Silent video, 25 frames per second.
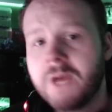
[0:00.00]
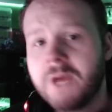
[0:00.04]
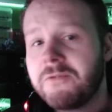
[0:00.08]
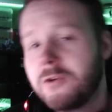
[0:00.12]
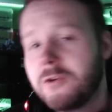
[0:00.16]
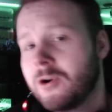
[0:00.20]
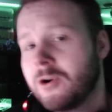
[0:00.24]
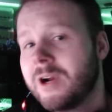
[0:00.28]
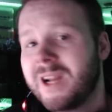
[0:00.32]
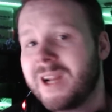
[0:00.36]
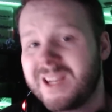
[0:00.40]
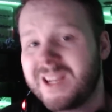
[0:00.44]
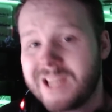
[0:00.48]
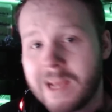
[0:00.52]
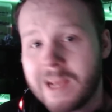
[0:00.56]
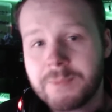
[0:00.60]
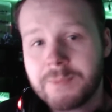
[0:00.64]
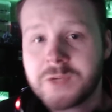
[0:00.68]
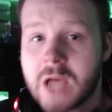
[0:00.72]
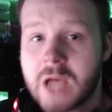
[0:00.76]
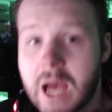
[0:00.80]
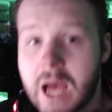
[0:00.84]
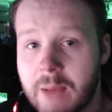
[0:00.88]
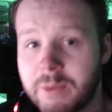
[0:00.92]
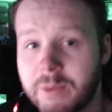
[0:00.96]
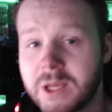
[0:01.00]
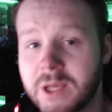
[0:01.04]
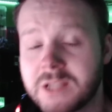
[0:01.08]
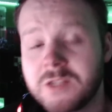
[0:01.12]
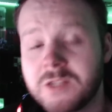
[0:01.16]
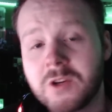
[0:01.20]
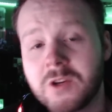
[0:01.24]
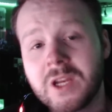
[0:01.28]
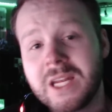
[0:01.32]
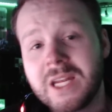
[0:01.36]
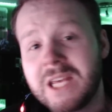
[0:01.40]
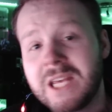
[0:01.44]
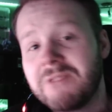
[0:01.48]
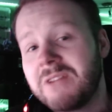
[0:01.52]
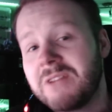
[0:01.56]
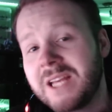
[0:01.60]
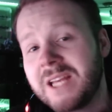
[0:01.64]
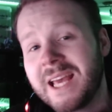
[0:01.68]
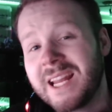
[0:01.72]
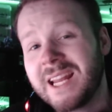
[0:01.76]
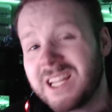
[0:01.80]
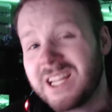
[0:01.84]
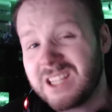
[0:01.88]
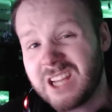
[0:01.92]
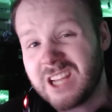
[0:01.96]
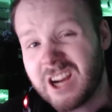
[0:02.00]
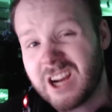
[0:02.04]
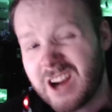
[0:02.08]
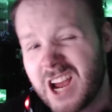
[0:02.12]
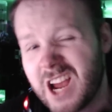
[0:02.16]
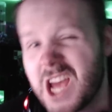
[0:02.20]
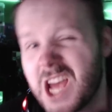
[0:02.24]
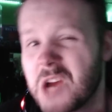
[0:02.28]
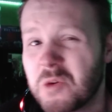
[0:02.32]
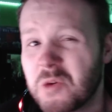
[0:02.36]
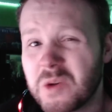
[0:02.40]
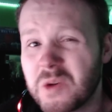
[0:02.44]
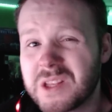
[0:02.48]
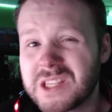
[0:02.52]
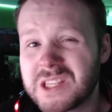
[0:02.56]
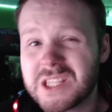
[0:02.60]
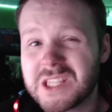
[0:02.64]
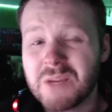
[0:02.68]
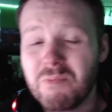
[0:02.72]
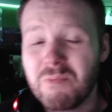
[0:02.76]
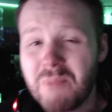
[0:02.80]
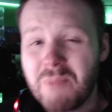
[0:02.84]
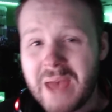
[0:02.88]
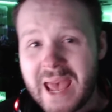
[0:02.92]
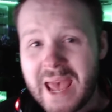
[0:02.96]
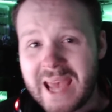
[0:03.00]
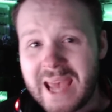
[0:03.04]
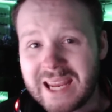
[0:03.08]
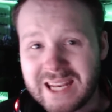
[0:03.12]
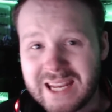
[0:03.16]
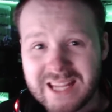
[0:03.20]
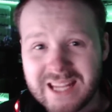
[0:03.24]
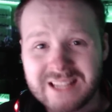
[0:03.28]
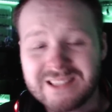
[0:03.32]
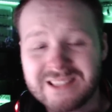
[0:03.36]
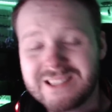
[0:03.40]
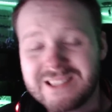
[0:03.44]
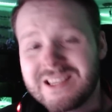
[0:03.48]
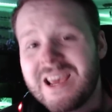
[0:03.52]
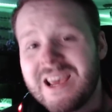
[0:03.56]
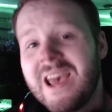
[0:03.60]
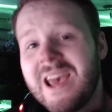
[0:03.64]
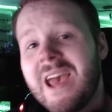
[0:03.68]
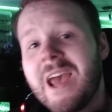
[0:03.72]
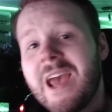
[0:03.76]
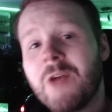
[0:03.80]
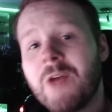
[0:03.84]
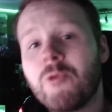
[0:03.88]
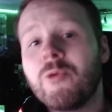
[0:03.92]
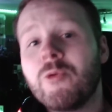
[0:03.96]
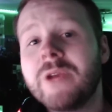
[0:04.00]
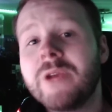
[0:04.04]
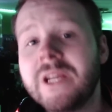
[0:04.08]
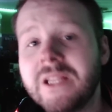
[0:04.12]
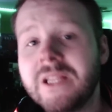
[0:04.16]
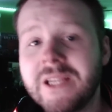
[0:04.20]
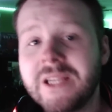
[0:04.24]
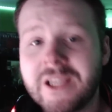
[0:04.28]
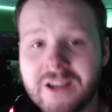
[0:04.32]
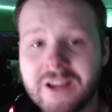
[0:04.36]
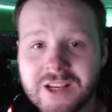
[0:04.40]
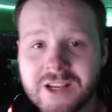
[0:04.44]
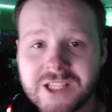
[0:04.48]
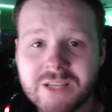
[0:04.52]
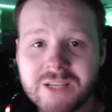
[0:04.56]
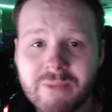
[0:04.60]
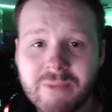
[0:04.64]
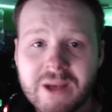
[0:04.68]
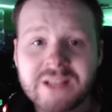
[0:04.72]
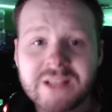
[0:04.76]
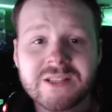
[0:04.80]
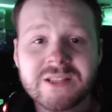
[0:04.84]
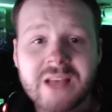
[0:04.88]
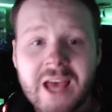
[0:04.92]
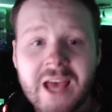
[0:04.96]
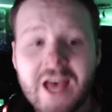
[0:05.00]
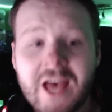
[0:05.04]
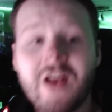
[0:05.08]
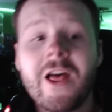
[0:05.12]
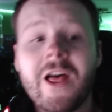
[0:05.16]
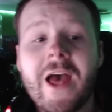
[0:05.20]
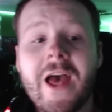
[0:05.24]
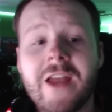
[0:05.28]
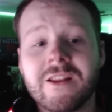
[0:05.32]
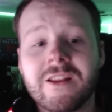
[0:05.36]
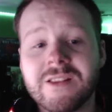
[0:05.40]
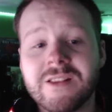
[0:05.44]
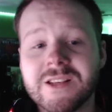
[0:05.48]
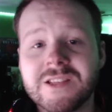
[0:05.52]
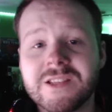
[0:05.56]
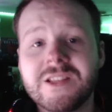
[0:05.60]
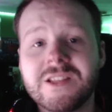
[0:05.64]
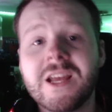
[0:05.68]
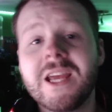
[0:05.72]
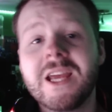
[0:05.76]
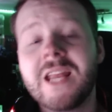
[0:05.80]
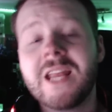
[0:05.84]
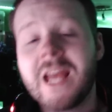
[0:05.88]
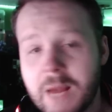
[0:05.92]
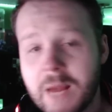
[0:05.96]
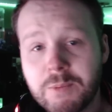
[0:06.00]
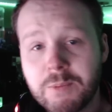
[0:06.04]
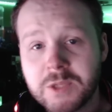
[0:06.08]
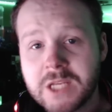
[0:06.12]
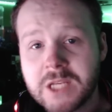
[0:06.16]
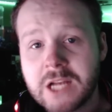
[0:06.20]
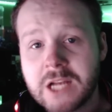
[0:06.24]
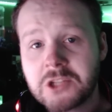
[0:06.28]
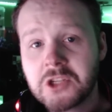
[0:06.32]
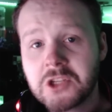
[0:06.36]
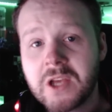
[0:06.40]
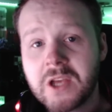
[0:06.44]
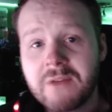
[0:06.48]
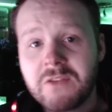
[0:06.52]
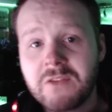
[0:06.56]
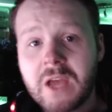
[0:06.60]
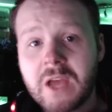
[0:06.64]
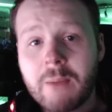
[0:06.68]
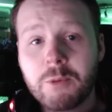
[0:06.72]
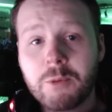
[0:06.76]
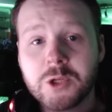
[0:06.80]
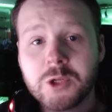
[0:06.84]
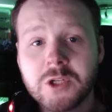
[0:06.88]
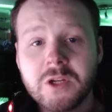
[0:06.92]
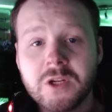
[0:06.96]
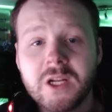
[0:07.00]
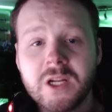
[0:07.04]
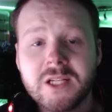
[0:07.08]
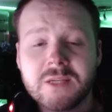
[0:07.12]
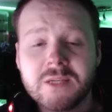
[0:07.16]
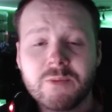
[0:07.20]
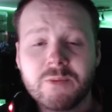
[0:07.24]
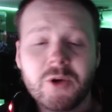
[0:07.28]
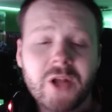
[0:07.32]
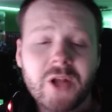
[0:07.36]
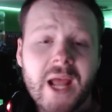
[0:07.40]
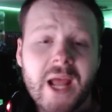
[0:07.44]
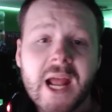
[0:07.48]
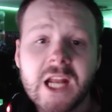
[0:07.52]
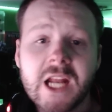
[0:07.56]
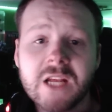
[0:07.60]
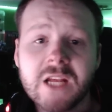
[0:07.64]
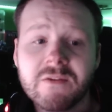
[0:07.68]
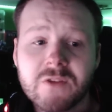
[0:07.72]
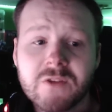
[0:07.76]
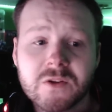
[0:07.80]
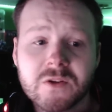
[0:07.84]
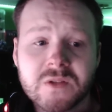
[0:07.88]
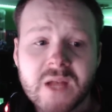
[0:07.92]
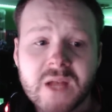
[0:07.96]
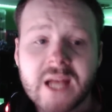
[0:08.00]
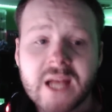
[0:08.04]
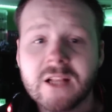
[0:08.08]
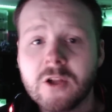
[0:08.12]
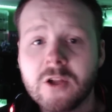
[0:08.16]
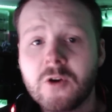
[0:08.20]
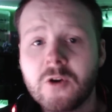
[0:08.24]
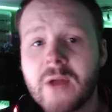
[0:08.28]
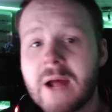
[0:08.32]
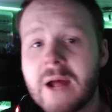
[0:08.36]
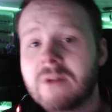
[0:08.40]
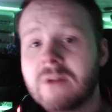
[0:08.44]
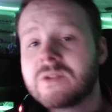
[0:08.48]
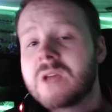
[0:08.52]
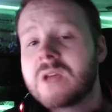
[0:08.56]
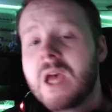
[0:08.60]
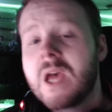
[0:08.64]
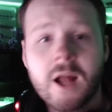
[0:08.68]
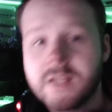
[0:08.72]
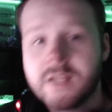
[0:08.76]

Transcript: If you're an adept hobbyist, you can even get in there with some magnets and really customize the hell out of this knight, and potentially have the opportunity to build any of those knight loadouts.